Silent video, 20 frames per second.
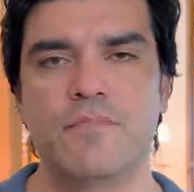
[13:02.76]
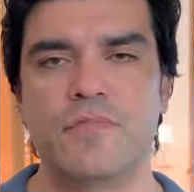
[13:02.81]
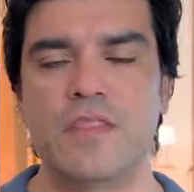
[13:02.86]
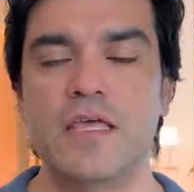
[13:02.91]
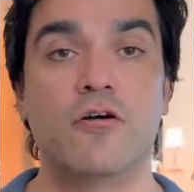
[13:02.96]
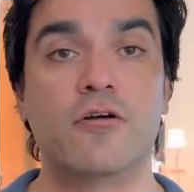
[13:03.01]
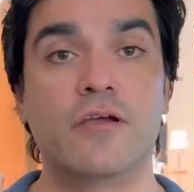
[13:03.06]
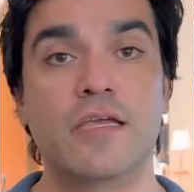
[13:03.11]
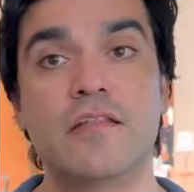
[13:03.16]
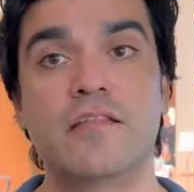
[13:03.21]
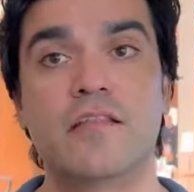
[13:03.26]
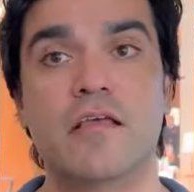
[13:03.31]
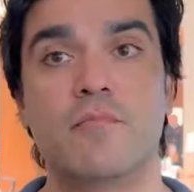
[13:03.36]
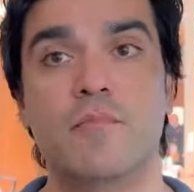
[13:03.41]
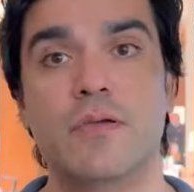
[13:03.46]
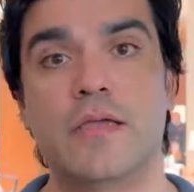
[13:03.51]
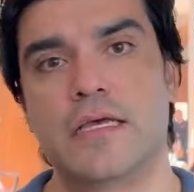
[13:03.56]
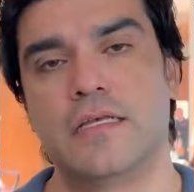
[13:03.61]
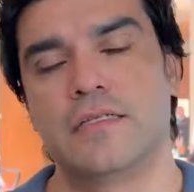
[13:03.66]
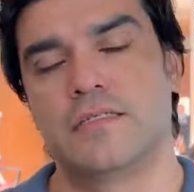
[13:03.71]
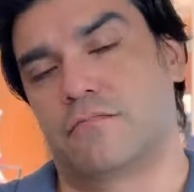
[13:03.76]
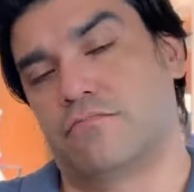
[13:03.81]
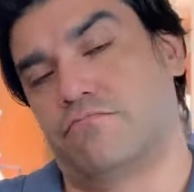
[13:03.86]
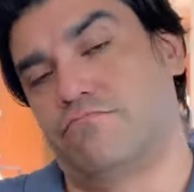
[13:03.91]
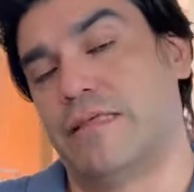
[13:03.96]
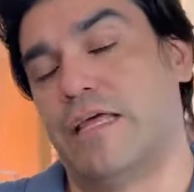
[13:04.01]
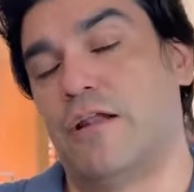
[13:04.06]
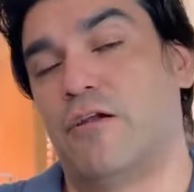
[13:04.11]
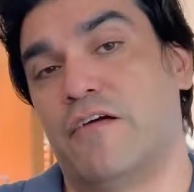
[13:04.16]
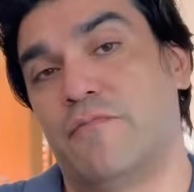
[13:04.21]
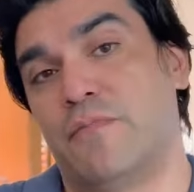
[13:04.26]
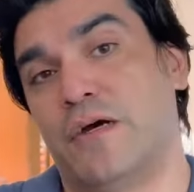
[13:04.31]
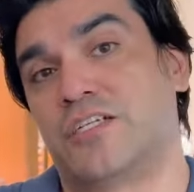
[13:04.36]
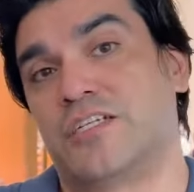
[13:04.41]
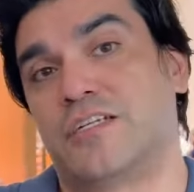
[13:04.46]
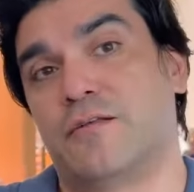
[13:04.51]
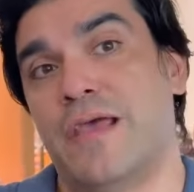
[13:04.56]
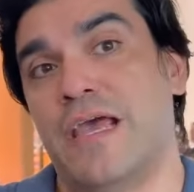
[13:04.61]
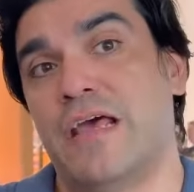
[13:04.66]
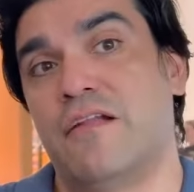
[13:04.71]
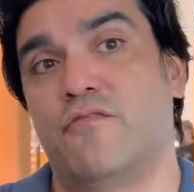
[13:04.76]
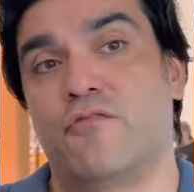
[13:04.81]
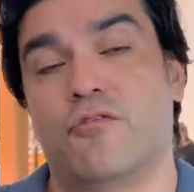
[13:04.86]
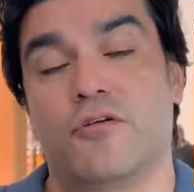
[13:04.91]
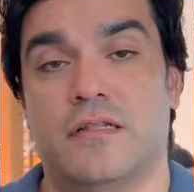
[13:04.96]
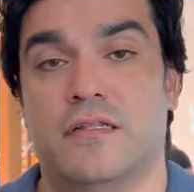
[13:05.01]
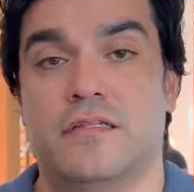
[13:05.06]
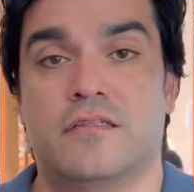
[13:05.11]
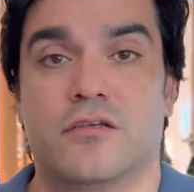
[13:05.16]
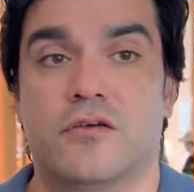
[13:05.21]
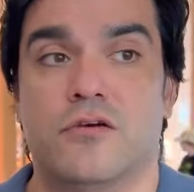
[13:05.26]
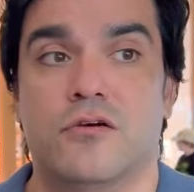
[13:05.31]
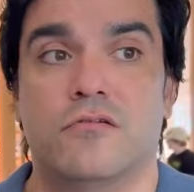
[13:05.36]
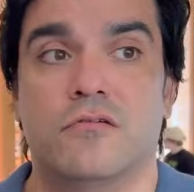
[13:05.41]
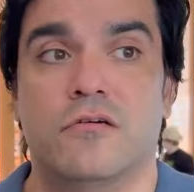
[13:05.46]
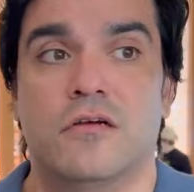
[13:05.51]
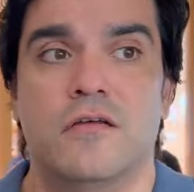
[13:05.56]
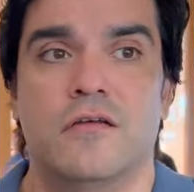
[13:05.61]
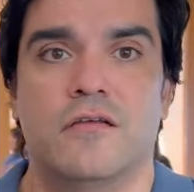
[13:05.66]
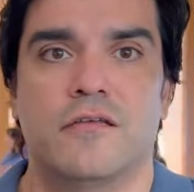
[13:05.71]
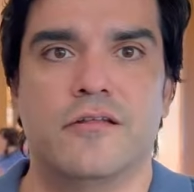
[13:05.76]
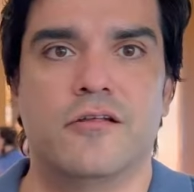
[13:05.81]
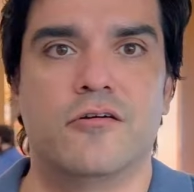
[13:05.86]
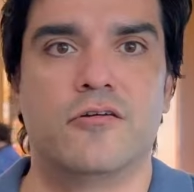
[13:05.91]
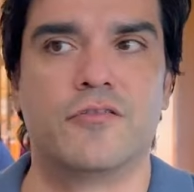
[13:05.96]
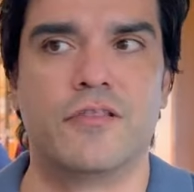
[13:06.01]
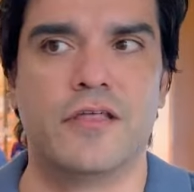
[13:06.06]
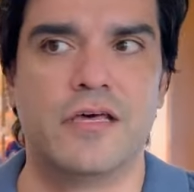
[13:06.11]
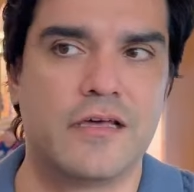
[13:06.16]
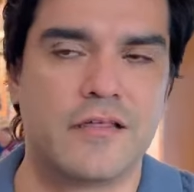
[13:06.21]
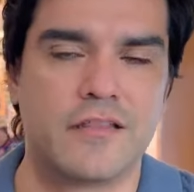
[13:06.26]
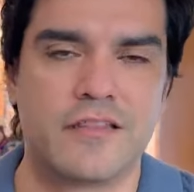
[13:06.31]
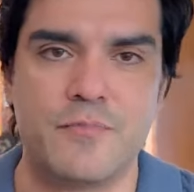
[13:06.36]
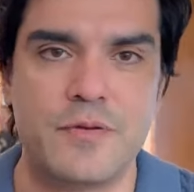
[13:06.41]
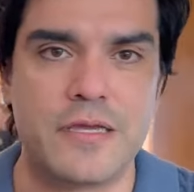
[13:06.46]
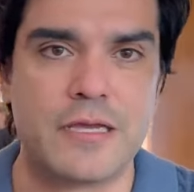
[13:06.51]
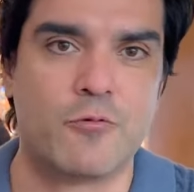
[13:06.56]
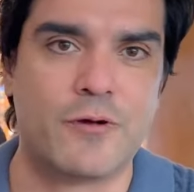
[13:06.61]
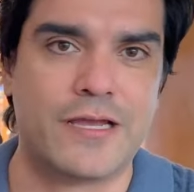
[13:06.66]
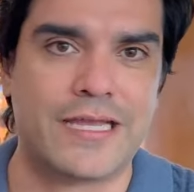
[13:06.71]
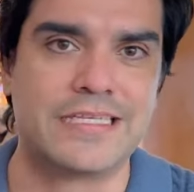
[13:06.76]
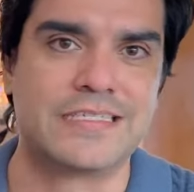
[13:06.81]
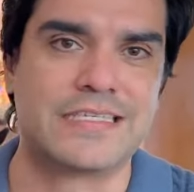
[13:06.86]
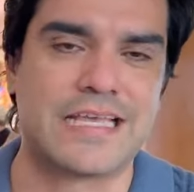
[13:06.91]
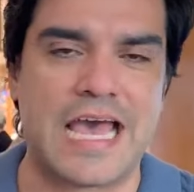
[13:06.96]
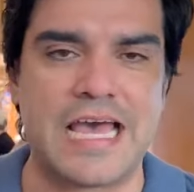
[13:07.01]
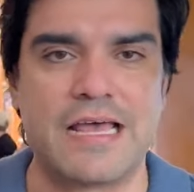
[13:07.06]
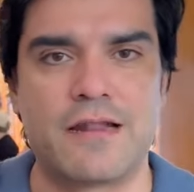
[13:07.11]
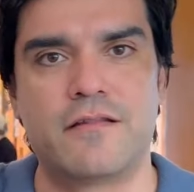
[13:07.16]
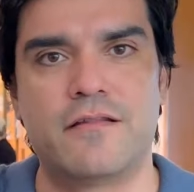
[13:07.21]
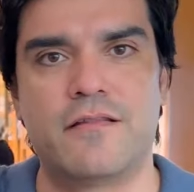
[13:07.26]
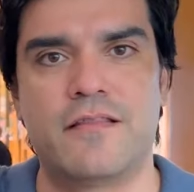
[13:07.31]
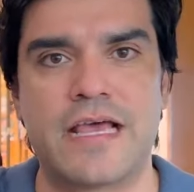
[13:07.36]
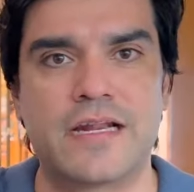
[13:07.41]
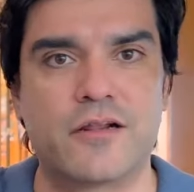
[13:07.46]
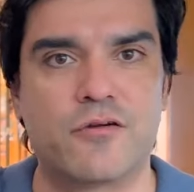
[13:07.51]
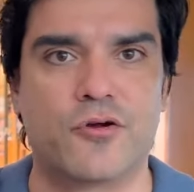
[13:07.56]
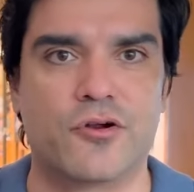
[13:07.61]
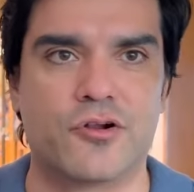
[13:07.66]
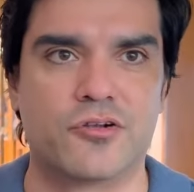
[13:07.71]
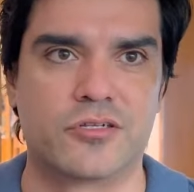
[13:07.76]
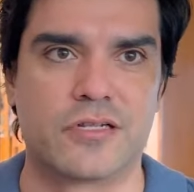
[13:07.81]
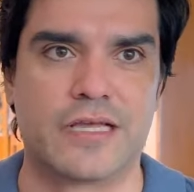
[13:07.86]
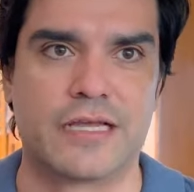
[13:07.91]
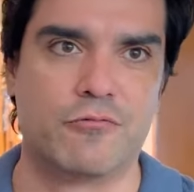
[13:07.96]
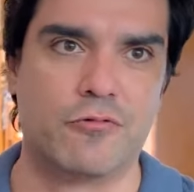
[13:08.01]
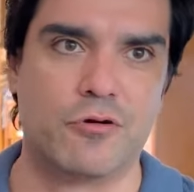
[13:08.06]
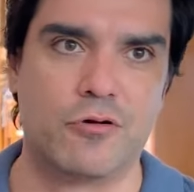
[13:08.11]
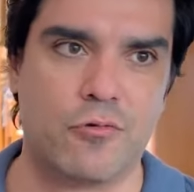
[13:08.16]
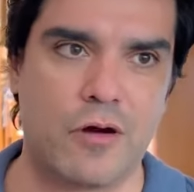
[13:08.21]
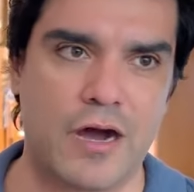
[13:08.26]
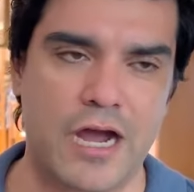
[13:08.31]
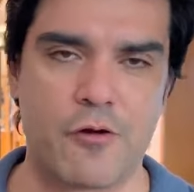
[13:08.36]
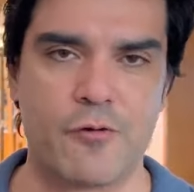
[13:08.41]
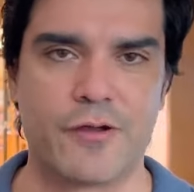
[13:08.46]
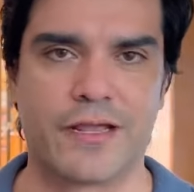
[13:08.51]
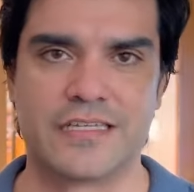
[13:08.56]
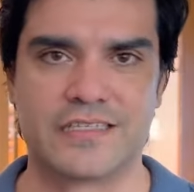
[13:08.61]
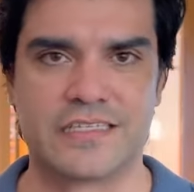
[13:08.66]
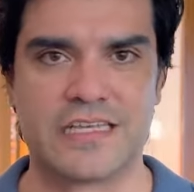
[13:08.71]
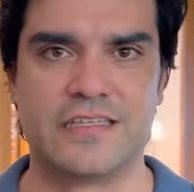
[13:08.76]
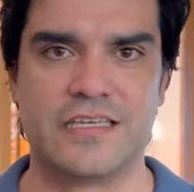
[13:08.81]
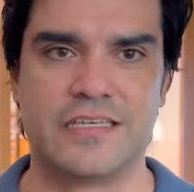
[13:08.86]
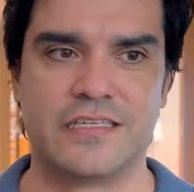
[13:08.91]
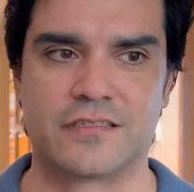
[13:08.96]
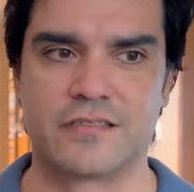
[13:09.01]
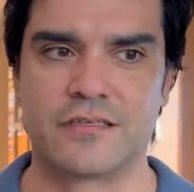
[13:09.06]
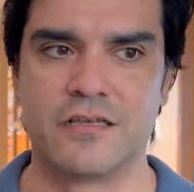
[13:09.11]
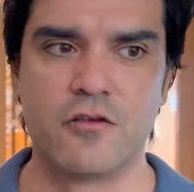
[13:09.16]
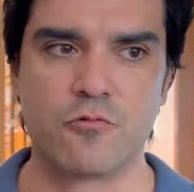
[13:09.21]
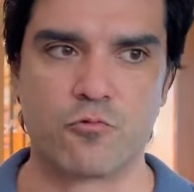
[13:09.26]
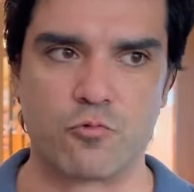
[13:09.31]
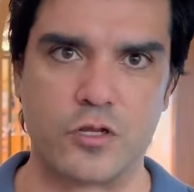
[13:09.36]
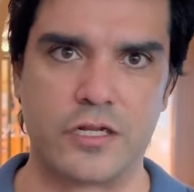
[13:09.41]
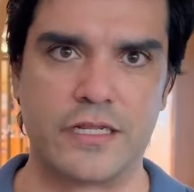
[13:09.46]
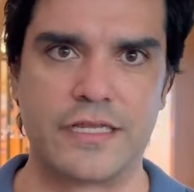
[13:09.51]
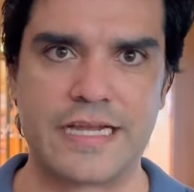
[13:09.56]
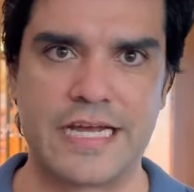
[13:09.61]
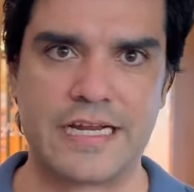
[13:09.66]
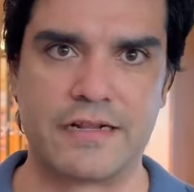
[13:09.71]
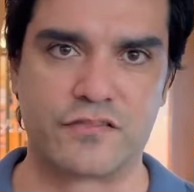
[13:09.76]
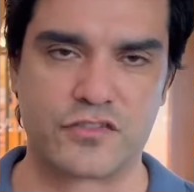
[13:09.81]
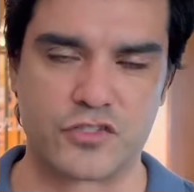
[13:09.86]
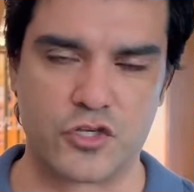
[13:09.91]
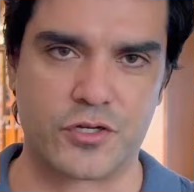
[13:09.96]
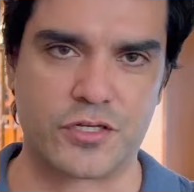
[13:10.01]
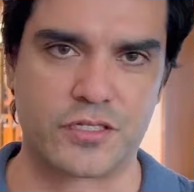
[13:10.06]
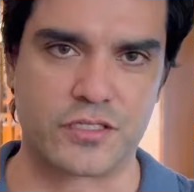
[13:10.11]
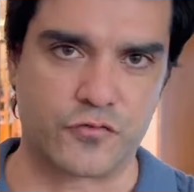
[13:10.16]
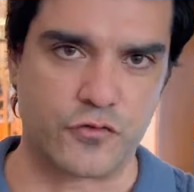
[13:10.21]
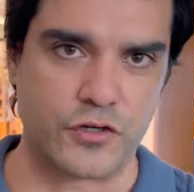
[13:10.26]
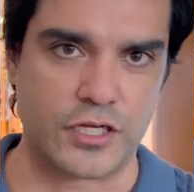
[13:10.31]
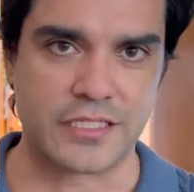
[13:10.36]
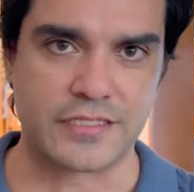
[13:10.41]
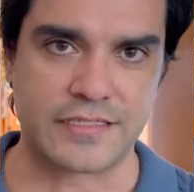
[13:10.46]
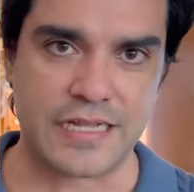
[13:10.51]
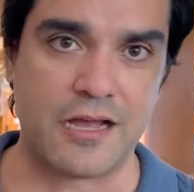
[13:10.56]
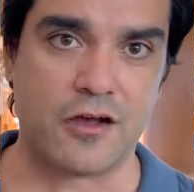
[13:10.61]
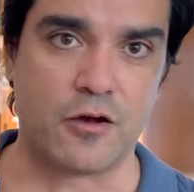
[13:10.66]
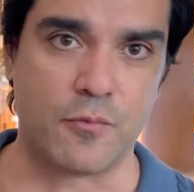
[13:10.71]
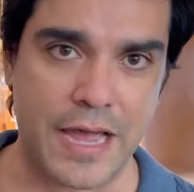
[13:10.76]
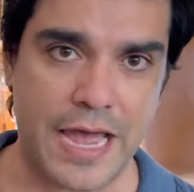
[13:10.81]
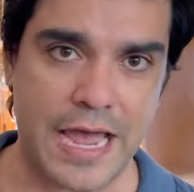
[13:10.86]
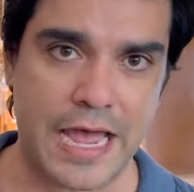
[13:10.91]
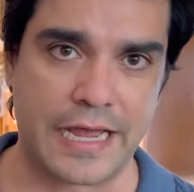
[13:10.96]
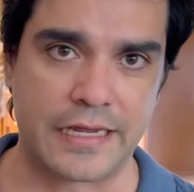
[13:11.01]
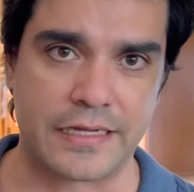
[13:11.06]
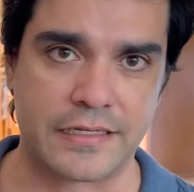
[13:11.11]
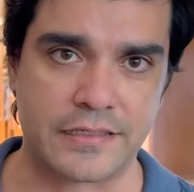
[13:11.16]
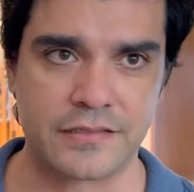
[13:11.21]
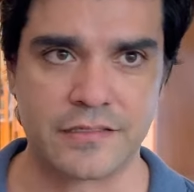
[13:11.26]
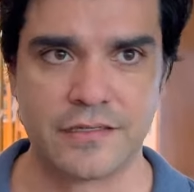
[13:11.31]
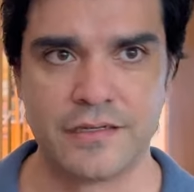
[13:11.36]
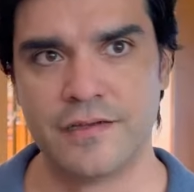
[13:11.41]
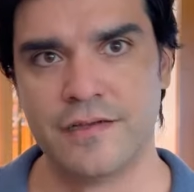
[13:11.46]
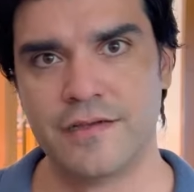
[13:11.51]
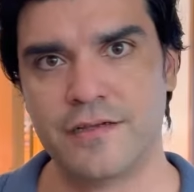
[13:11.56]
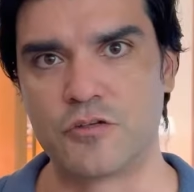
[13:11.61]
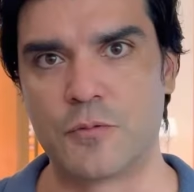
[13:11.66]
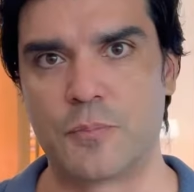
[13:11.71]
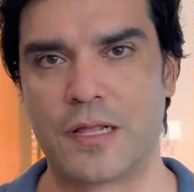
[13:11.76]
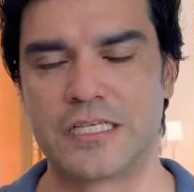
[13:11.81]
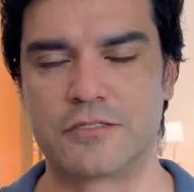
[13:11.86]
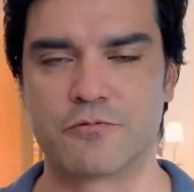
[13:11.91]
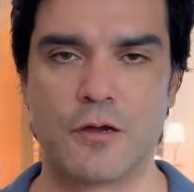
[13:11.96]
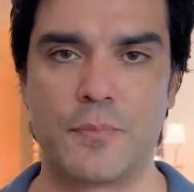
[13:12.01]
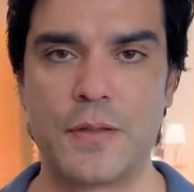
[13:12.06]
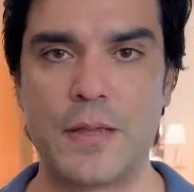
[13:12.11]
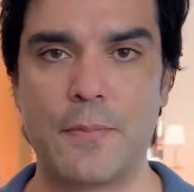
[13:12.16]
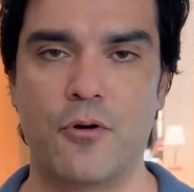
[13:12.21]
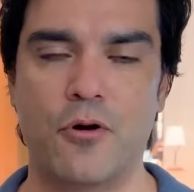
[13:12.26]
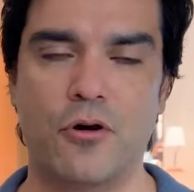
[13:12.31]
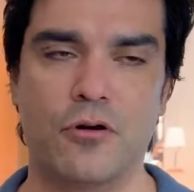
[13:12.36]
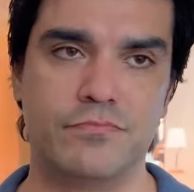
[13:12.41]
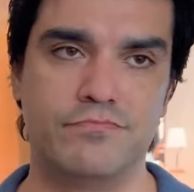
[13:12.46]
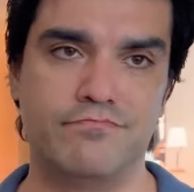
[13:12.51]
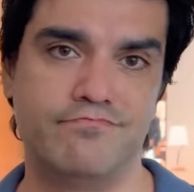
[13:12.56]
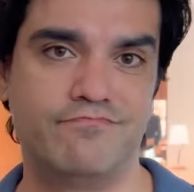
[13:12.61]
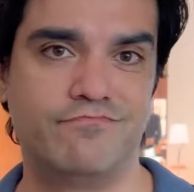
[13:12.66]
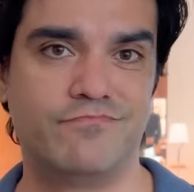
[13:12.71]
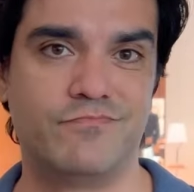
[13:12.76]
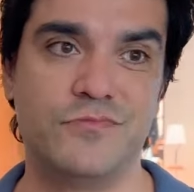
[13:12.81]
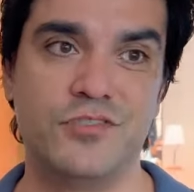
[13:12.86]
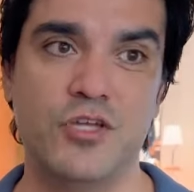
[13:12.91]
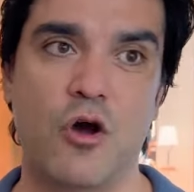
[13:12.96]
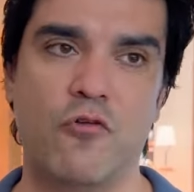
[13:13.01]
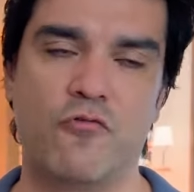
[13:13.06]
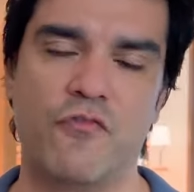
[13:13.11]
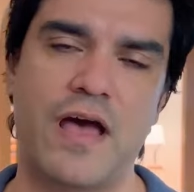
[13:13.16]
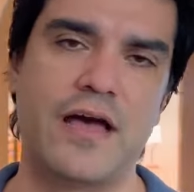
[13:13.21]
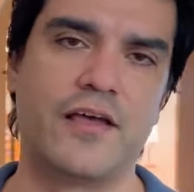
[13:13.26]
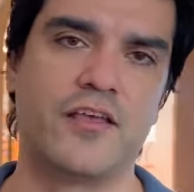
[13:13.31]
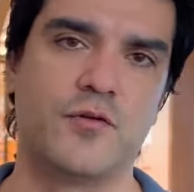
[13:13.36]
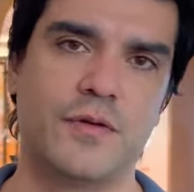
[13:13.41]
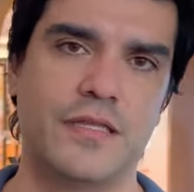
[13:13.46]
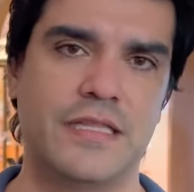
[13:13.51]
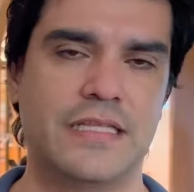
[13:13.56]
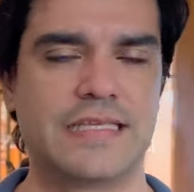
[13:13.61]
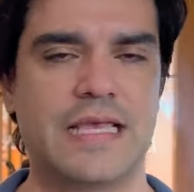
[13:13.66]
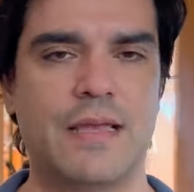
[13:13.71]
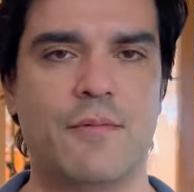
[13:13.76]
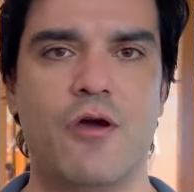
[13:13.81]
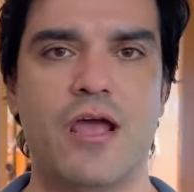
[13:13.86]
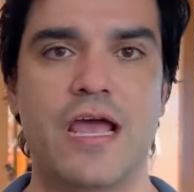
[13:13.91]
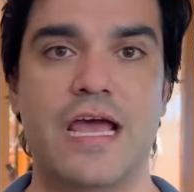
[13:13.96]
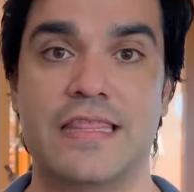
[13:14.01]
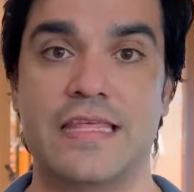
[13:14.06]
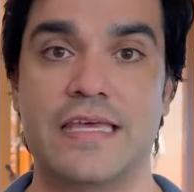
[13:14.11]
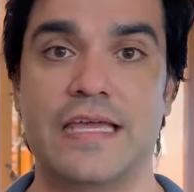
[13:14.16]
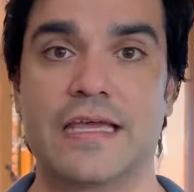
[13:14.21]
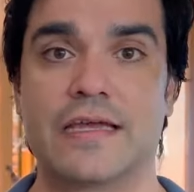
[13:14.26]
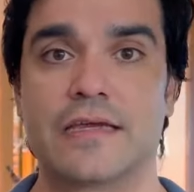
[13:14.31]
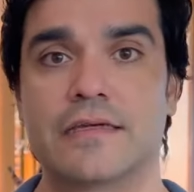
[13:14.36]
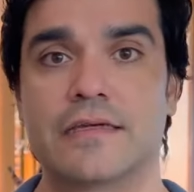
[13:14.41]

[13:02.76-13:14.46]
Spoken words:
They don't get them because they don't have much demand for it, and so the big wigs at the headquarters are like, well, why are we going to send these really kind of circus freak style bags to a place where people don't value them in the same way? I think.